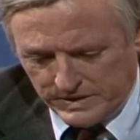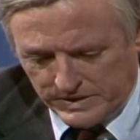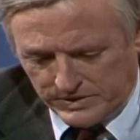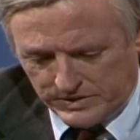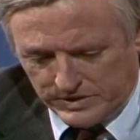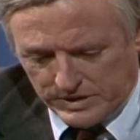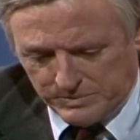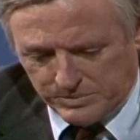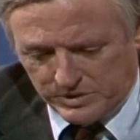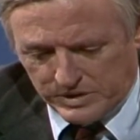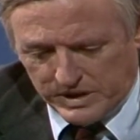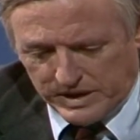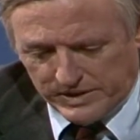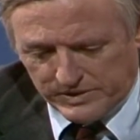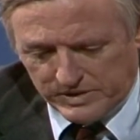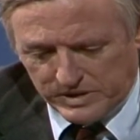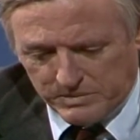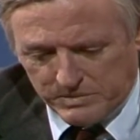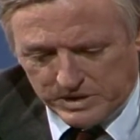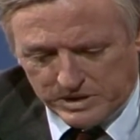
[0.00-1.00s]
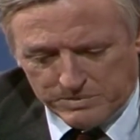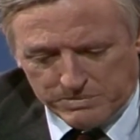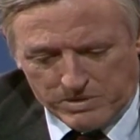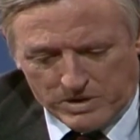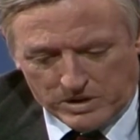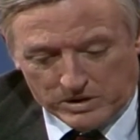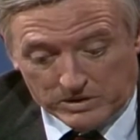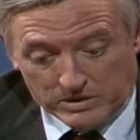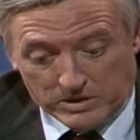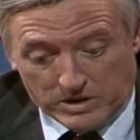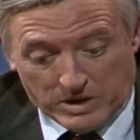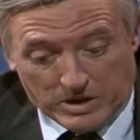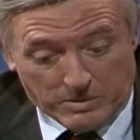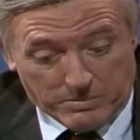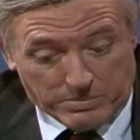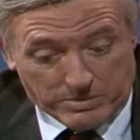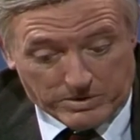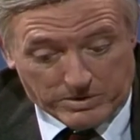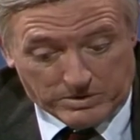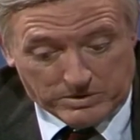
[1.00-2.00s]
subsidizing the Metropolitan
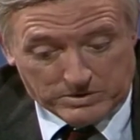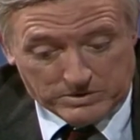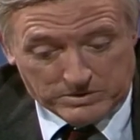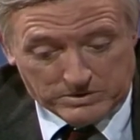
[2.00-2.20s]
Opera,